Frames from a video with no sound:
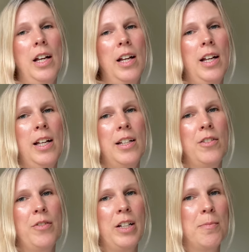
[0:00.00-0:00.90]
and
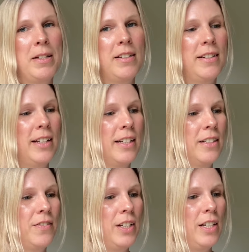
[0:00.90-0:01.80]
a recommended
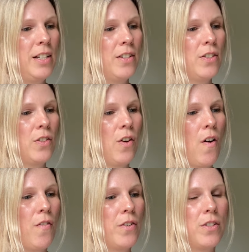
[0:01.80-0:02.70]
negative ease
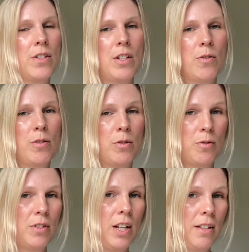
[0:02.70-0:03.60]
of 0 to
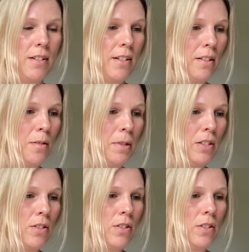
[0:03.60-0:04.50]
10
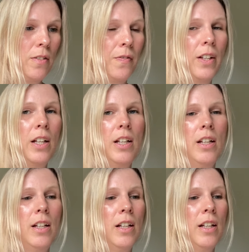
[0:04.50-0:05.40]
centimeters.
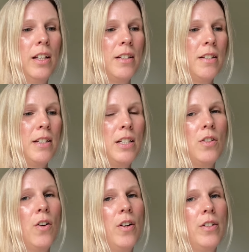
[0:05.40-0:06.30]
It is knit
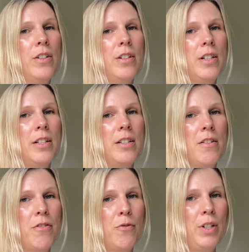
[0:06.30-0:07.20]
on
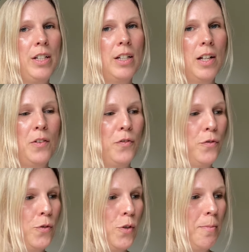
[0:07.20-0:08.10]
3 and
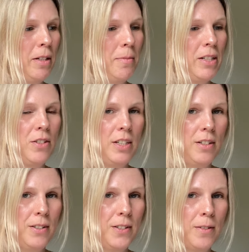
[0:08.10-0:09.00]
4 millimeter
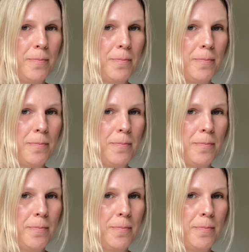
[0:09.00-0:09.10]
needles.